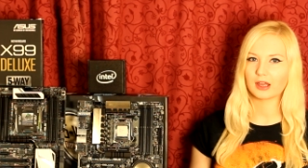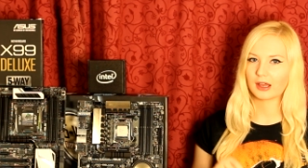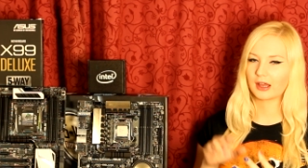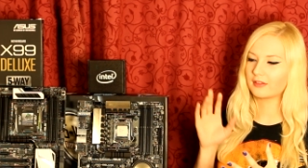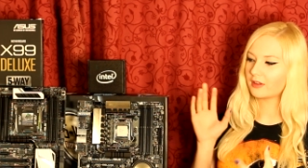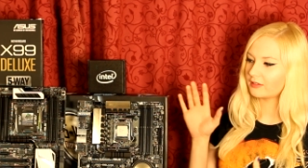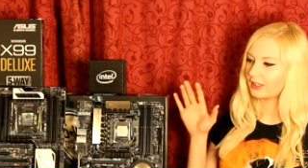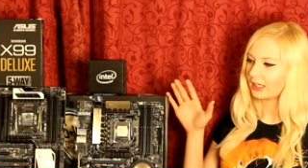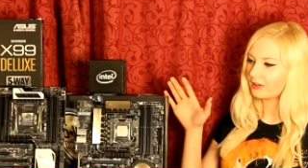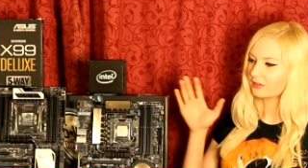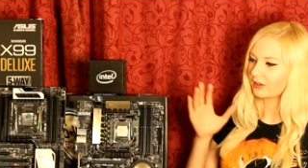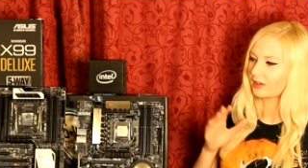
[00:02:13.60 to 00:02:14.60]
And then
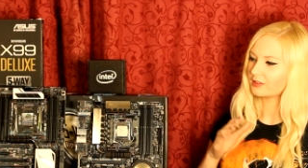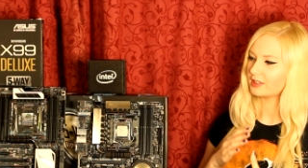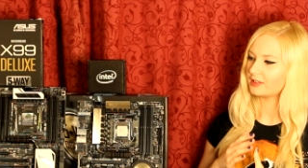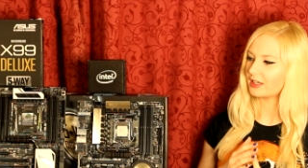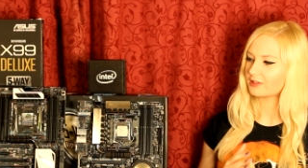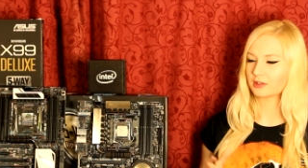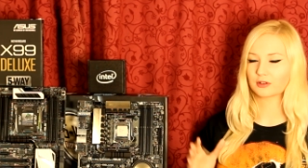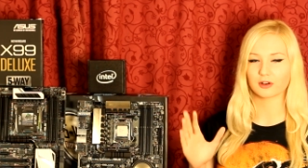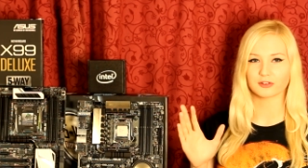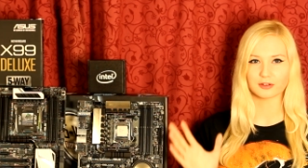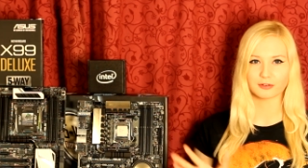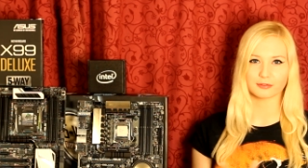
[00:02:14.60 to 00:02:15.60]
these, I did this
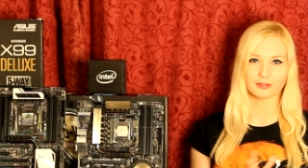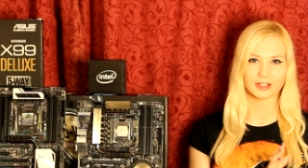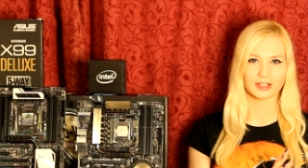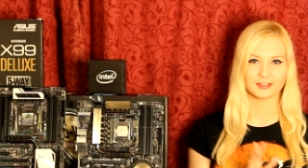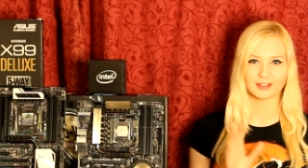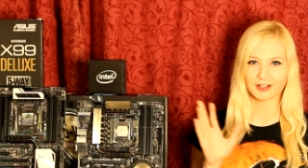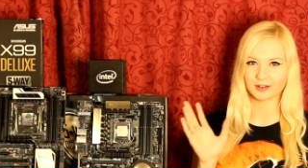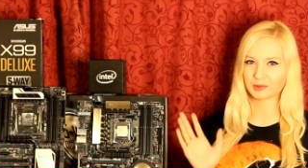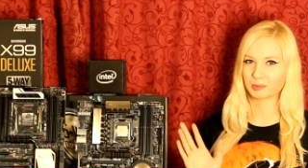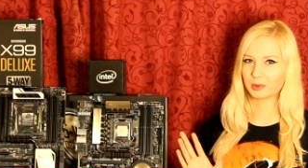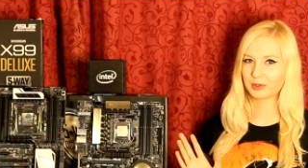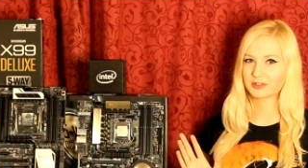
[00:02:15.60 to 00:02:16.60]
across the three Deluxe
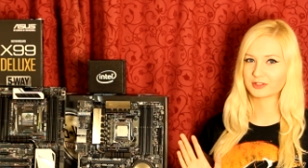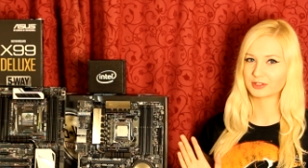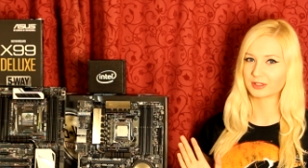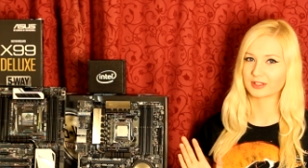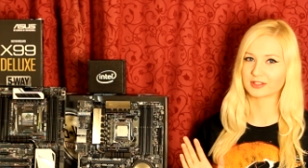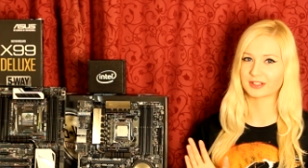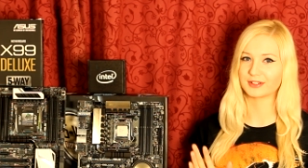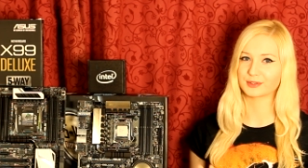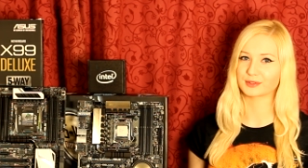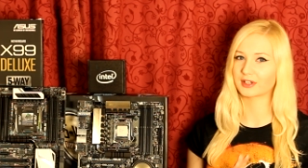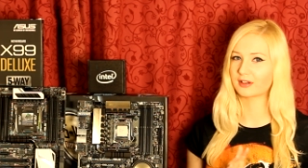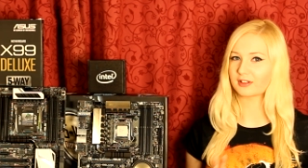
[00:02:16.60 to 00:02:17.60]
boards, as you can see, so
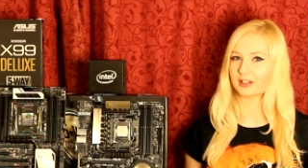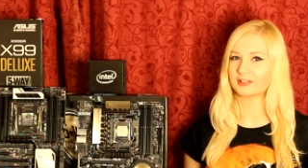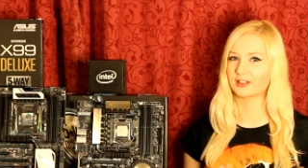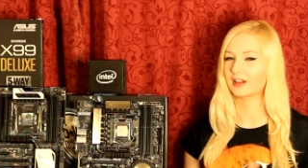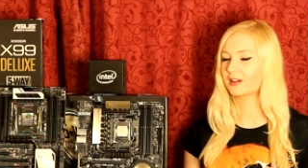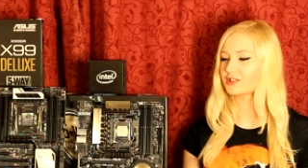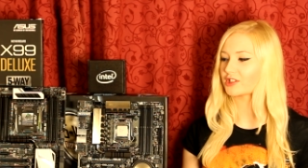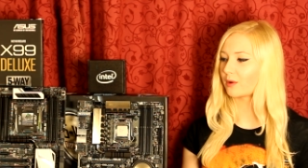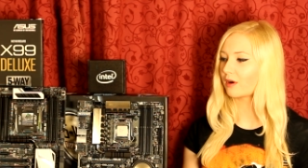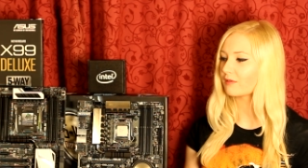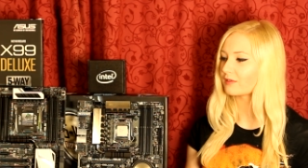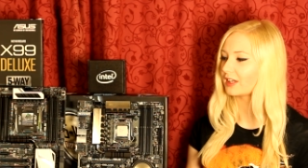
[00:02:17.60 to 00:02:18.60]
it's kind of like a Deluxe
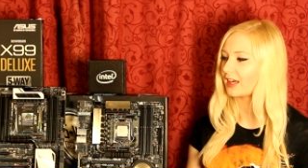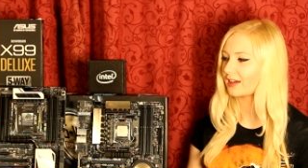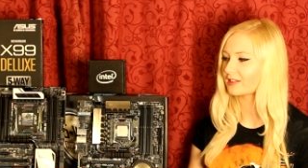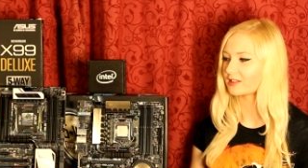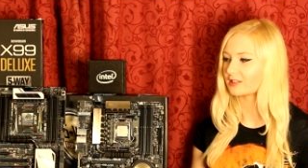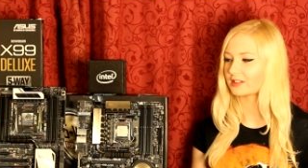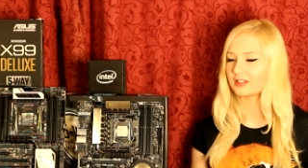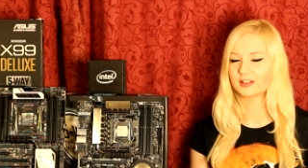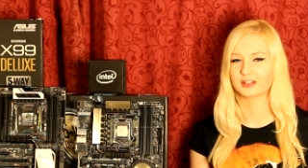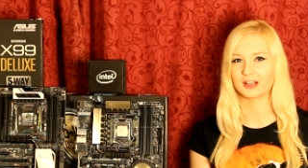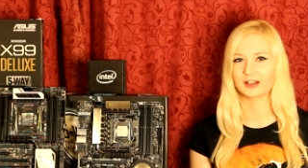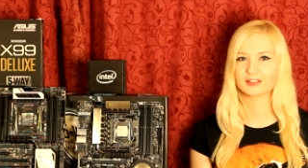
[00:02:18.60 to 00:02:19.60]
show-off, the X ninety-nine
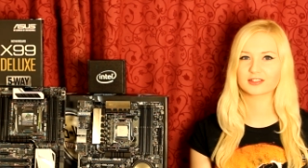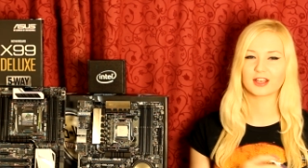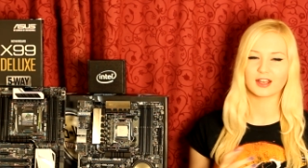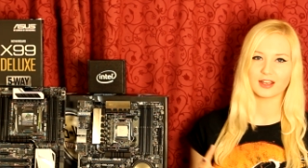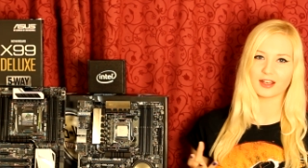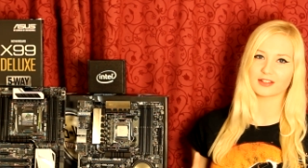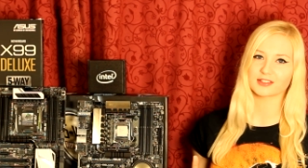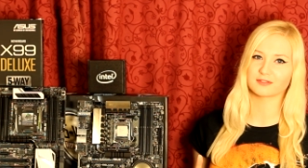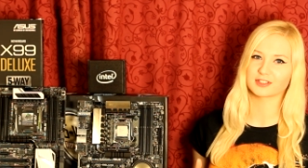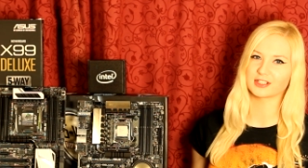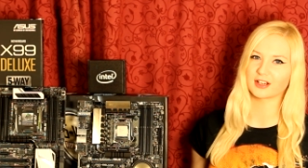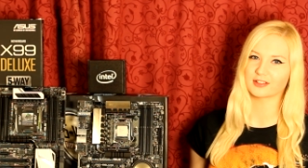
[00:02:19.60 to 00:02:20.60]
Deluxe, X
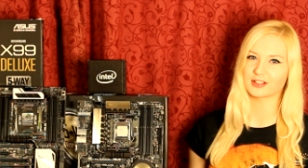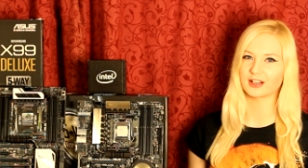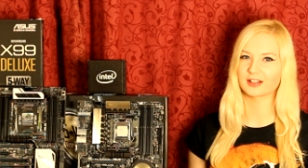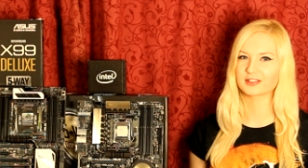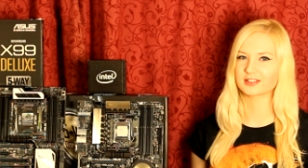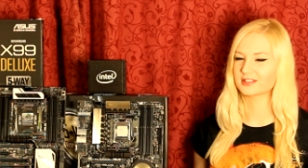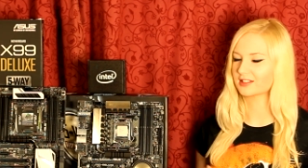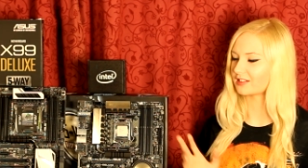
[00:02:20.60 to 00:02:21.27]
seventy-nine Deluxe and Z